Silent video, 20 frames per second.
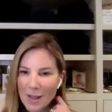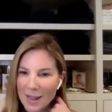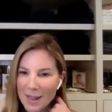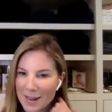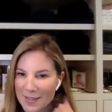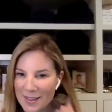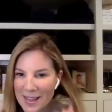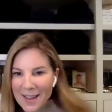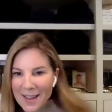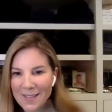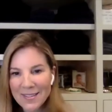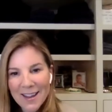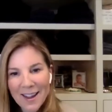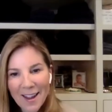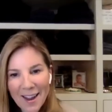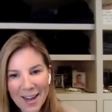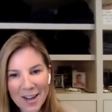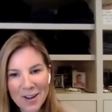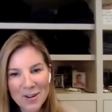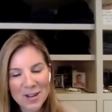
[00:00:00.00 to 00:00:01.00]
and and the
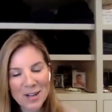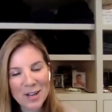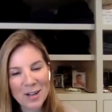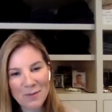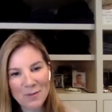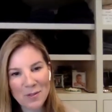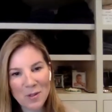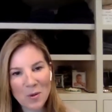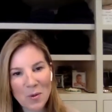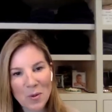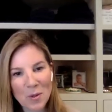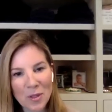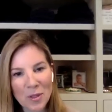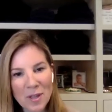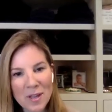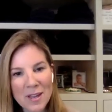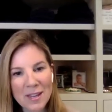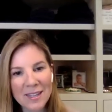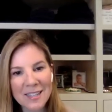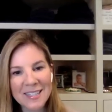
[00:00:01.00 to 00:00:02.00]
irony of the whole
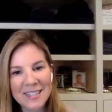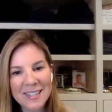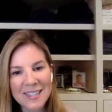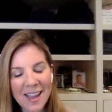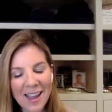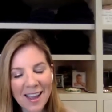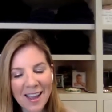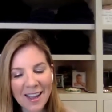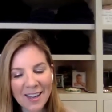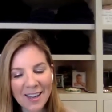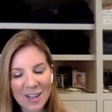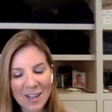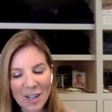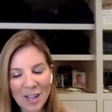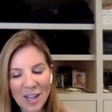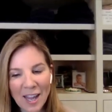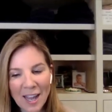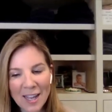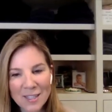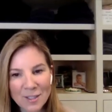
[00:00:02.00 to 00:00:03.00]
thing is that
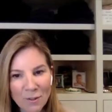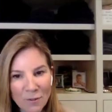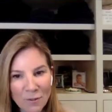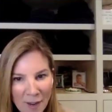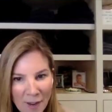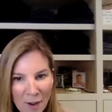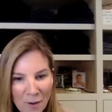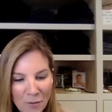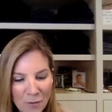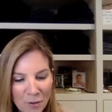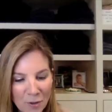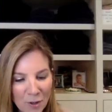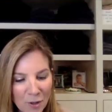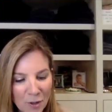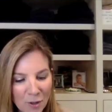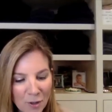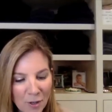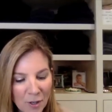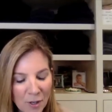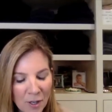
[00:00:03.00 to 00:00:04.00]
as a
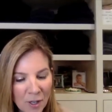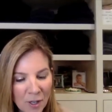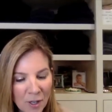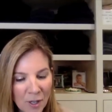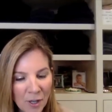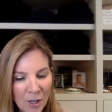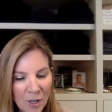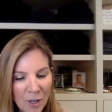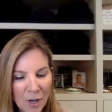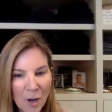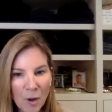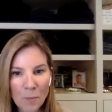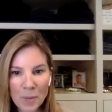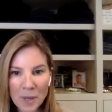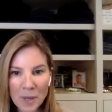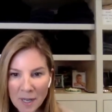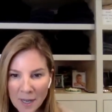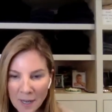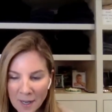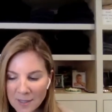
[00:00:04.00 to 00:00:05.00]
founder, you know,
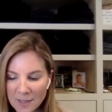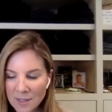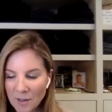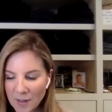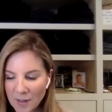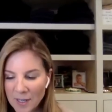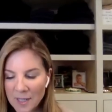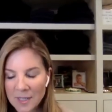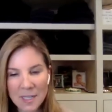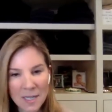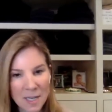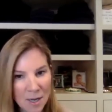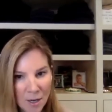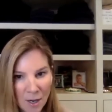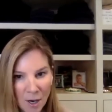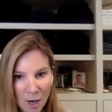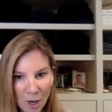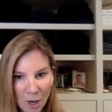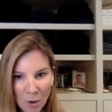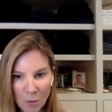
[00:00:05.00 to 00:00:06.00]
because there is
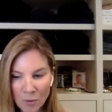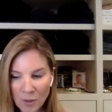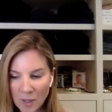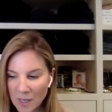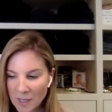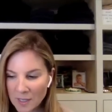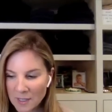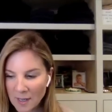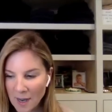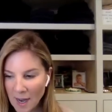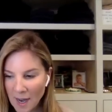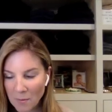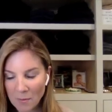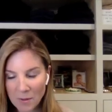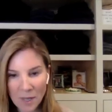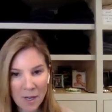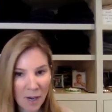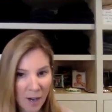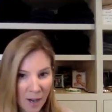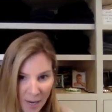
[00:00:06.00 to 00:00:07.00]
ego that is tied
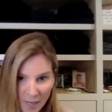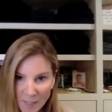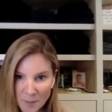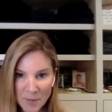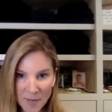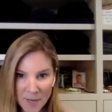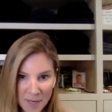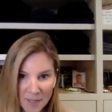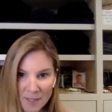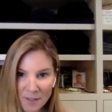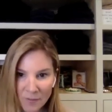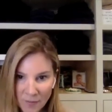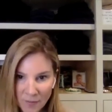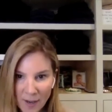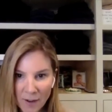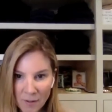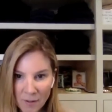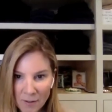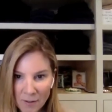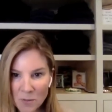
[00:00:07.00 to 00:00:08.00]
with it, and I speak as a
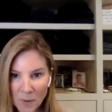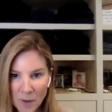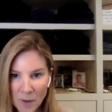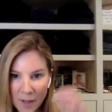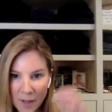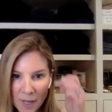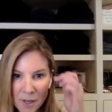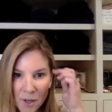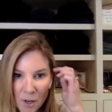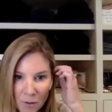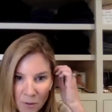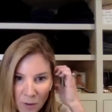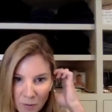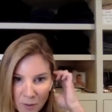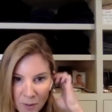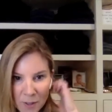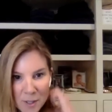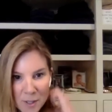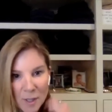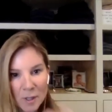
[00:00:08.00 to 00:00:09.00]
founder as well, I know that
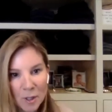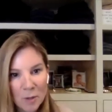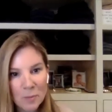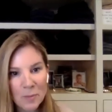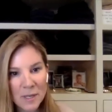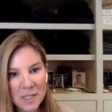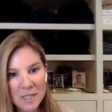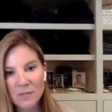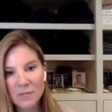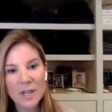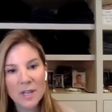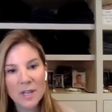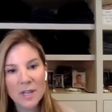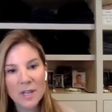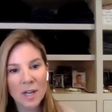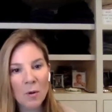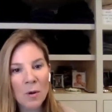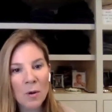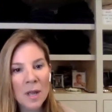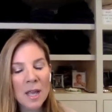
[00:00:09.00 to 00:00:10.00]
there's a little piece of
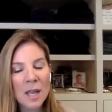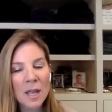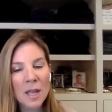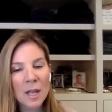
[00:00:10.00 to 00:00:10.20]
ego.